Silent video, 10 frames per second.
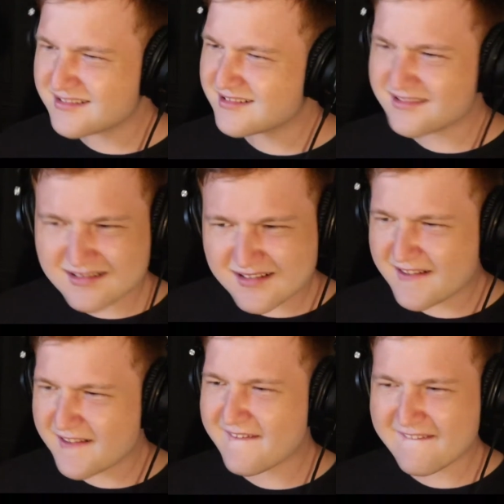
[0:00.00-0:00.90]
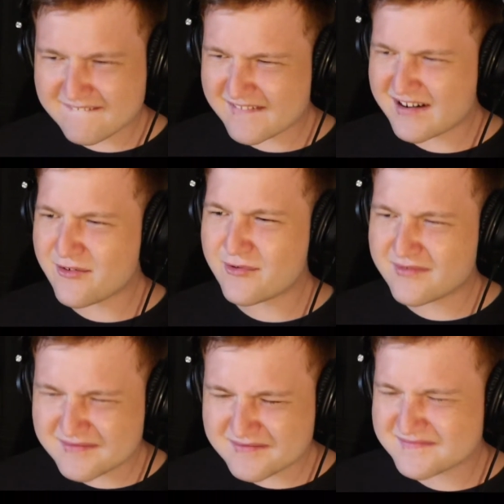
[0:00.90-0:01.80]
Where you screaming out? Where you?
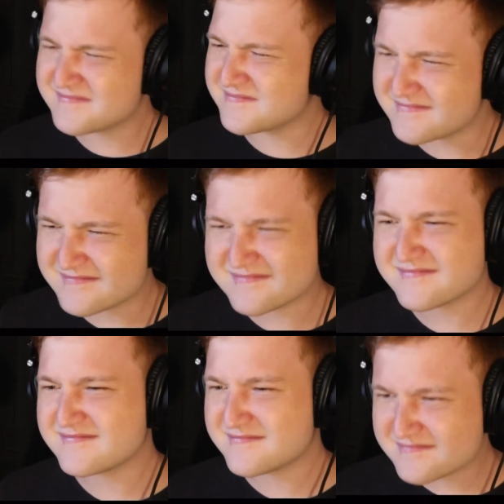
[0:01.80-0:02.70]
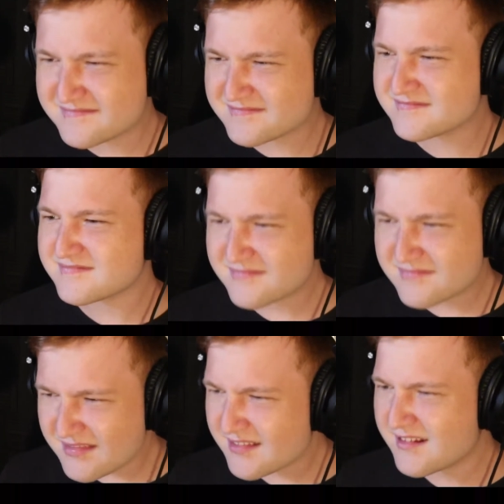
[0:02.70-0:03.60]
Oh, we on the front street with the Ninas
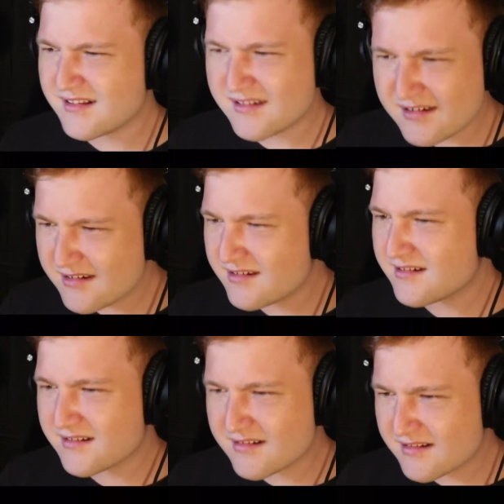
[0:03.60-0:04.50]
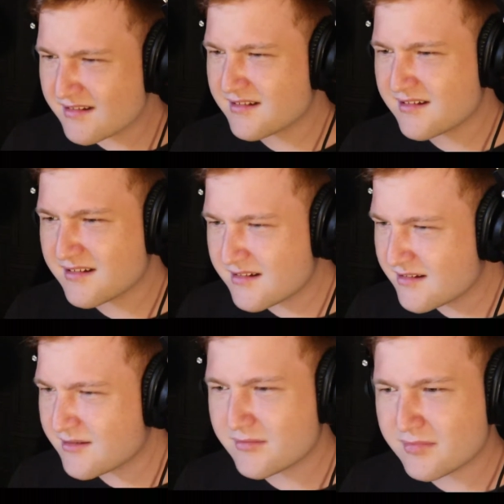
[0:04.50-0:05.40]
out. If you strapped and you see it up, better
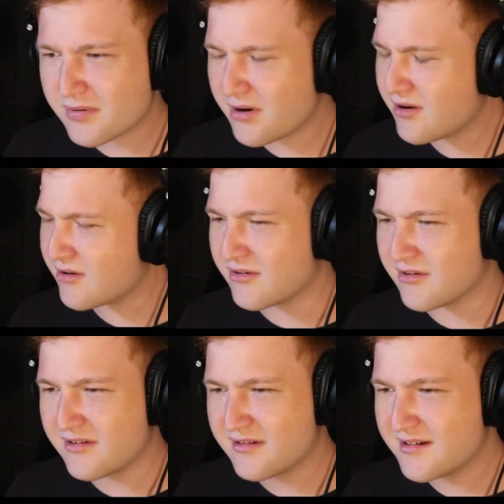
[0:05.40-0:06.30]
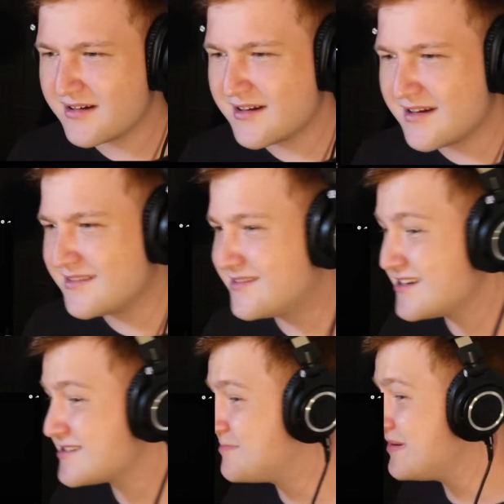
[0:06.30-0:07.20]
beat it out. Bro, this beat